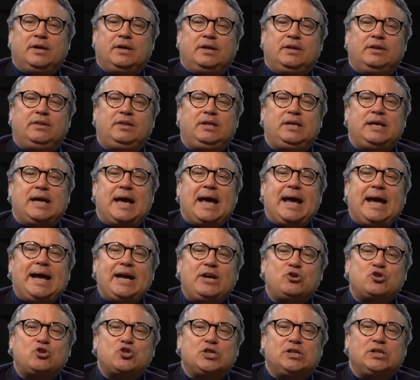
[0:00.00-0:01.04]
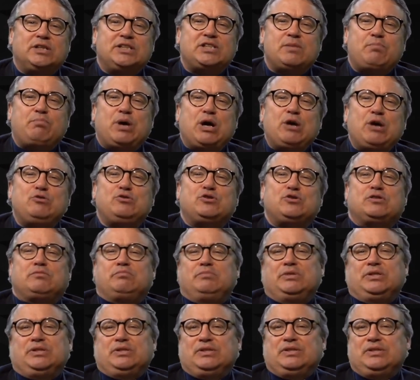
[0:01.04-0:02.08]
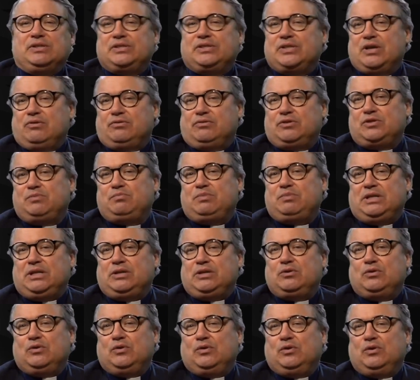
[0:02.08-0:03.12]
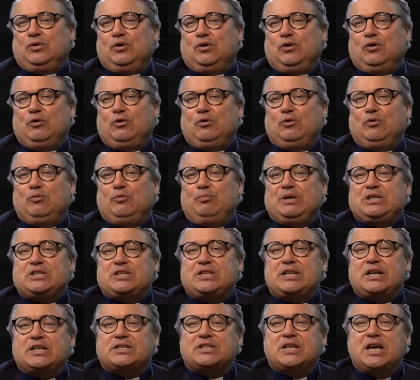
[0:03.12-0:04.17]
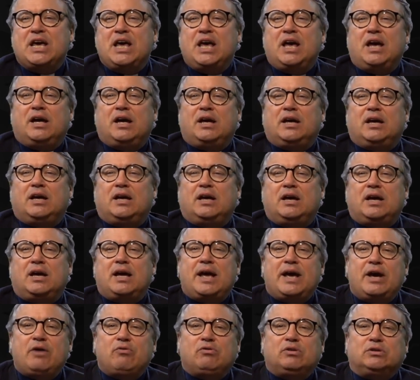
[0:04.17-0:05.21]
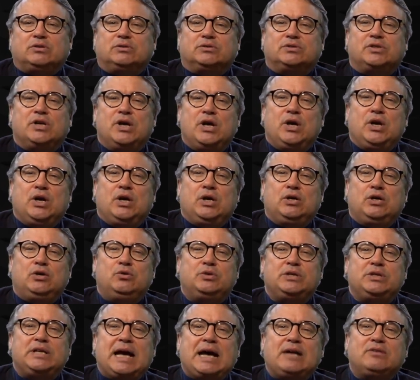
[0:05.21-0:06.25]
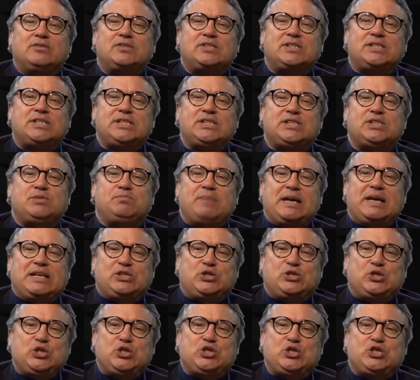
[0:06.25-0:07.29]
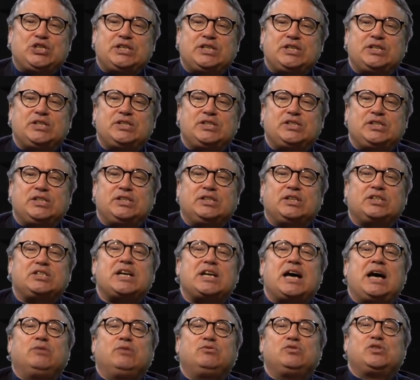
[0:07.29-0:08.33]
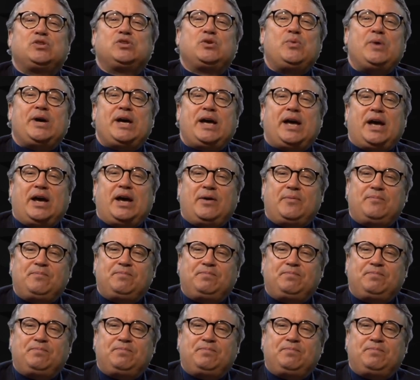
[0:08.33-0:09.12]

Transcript: The angel is a postman, so to speak, or better yet, a herald who announces messages in the town square.